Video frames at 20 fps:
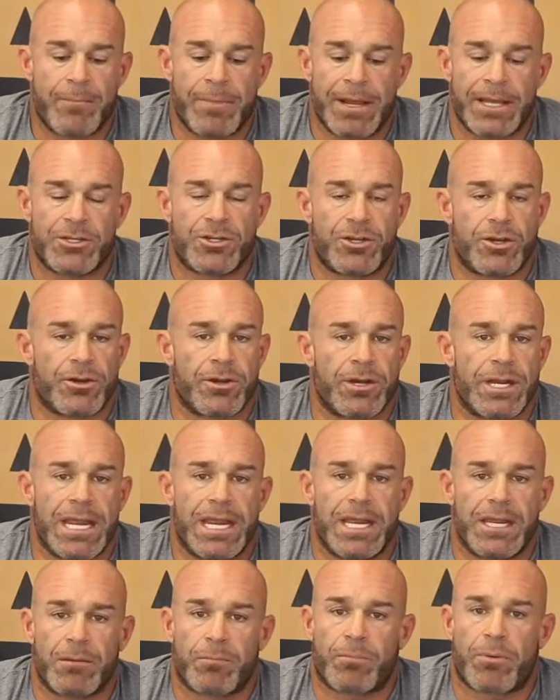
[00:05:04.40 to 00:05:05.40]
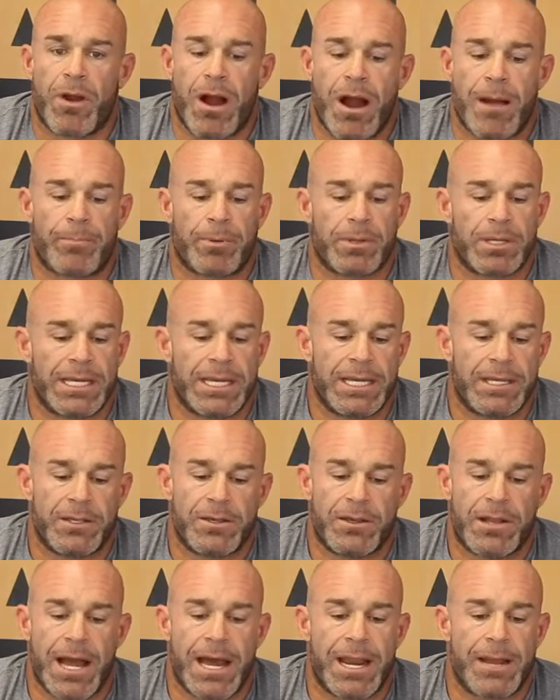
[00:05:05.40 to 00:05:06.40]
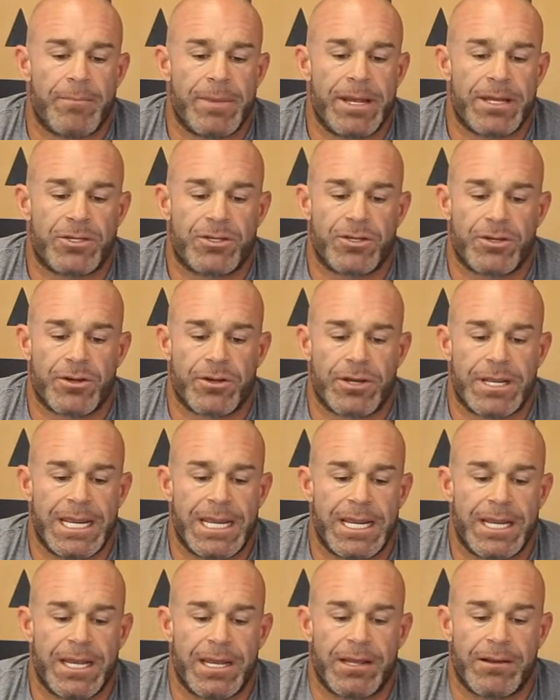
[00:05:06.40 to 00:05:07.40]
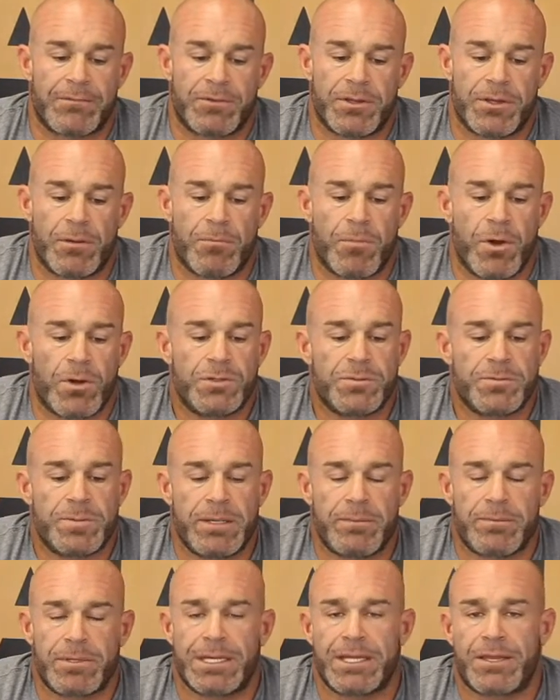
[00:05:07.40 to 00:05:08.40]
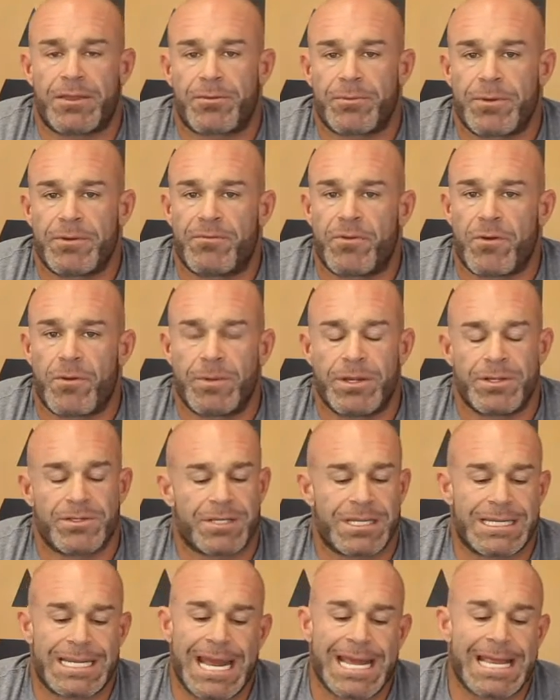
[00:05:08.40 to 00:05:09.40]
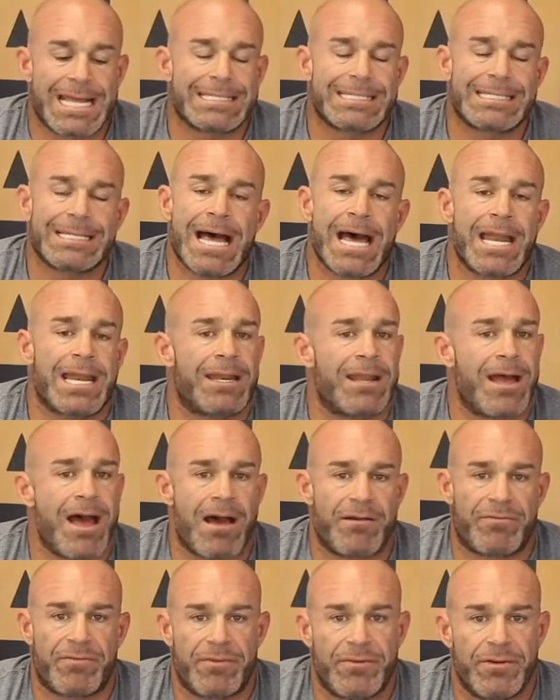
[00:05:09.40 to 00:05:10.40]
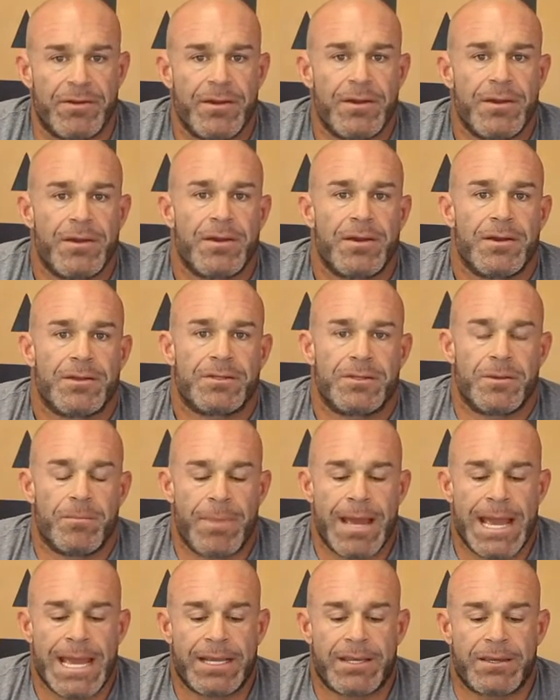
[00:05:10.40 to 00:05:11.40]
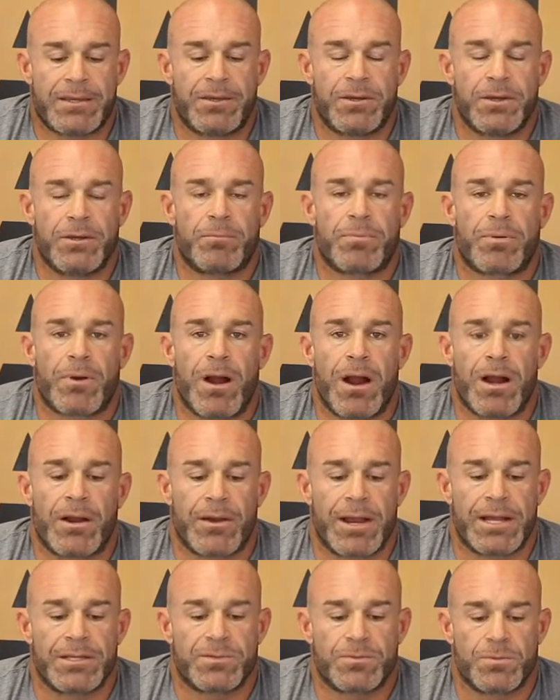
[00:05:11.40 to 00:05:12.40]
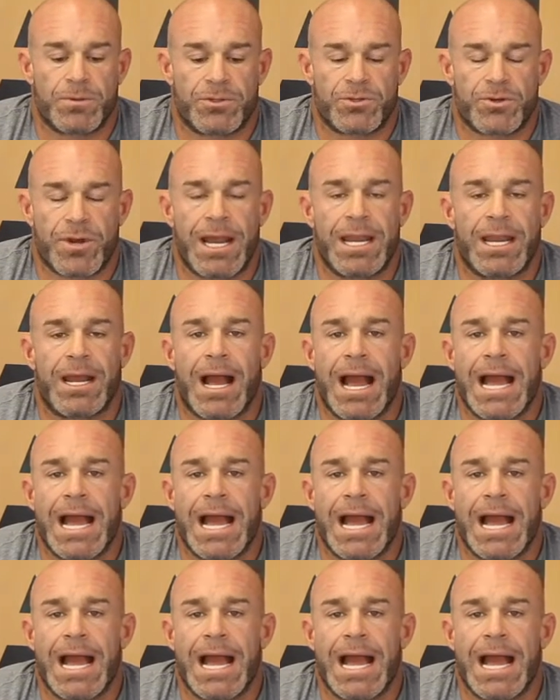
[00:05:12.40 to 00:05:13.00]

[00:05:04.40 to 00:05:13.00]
to make sure you're eating properly. You got to make sure you're eating, most people eat 3-4 meals a day. That's not enough to make good progress with training.